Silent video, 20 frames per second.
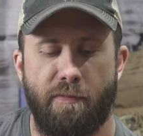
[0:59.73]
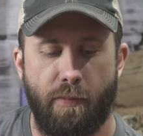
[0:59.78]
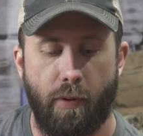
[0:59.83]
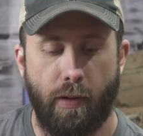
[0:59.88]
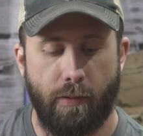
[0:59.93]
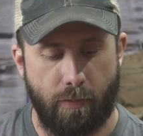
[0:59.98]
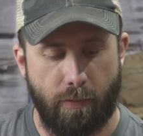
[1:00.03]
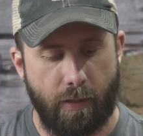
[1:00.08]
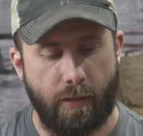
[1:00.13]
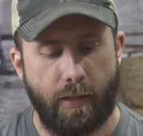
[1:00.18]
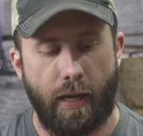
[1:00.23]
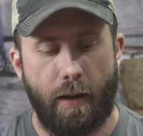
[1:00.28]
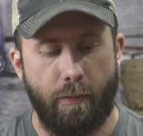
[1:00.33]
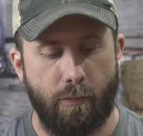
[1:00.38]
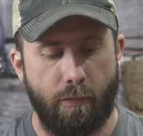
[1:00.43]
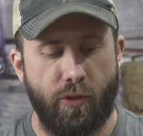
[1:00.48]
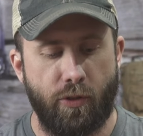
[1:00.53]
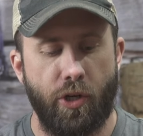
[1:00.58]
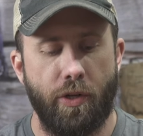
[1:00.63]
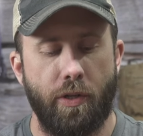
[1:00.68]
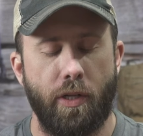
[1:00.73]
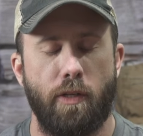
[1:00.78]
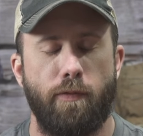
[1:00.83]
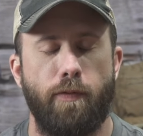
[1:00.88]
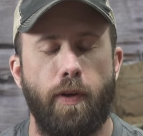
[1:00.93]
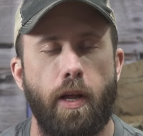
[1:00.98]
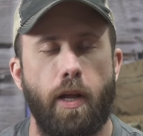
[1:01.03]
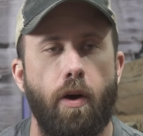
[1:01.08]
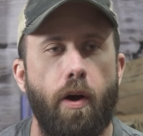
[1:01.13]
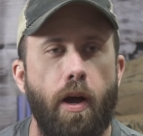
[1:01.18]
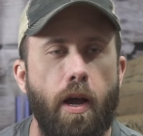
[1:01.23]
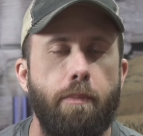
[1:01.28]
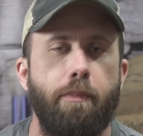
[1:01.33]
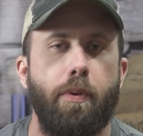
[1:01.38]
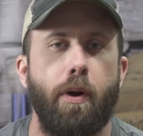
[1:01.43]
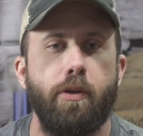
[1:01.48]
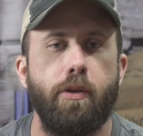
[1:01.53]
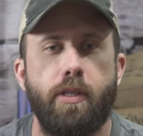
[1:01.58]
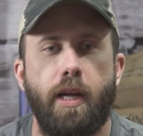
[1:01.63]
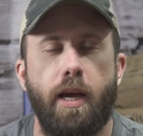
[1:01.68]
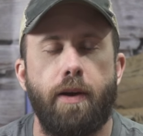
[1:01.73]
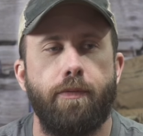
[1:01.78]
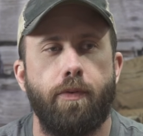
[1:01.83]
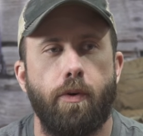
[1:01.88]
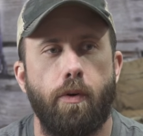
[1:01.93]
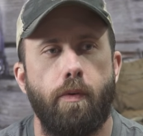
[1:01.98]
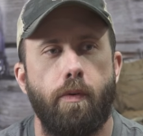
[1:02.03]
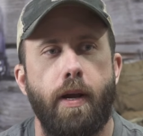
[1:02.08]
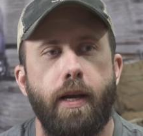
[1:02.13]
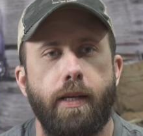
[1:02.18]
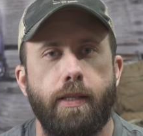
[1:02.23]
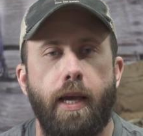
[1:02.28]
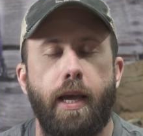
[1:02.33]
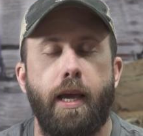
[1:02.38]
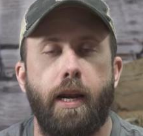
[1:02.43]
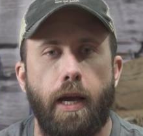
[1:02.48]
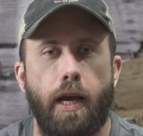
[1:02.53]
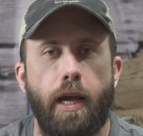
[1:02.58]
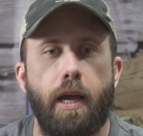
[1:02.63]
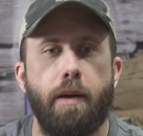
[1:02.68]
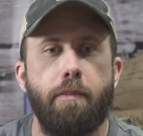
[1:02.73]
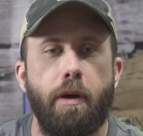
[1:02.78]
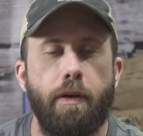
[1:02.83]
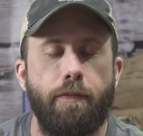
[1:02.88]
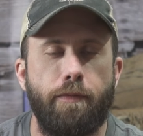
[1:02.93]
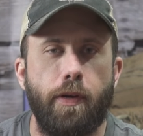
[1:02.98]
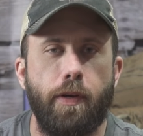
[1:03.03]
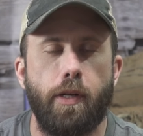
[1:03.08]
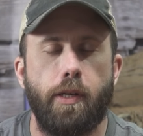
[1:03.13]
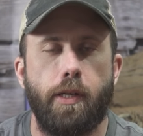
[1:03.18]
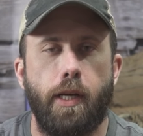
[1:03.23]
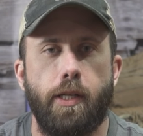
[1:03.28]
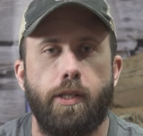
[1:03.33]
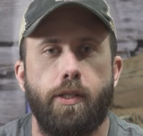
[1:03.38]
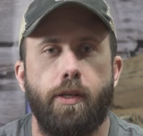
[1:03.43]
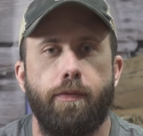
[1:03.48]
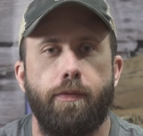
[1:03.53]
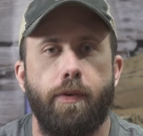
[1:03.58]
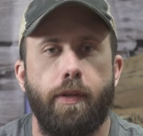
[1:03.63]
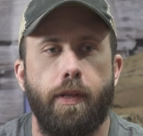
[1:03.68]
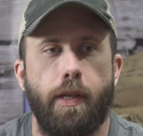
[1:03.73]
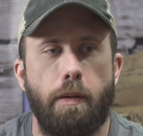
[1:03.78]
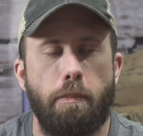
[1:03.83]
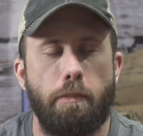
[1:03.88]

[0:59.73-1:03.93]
At the time I'm shooting this video, I am pro staff for Rix and I am a field tester for them.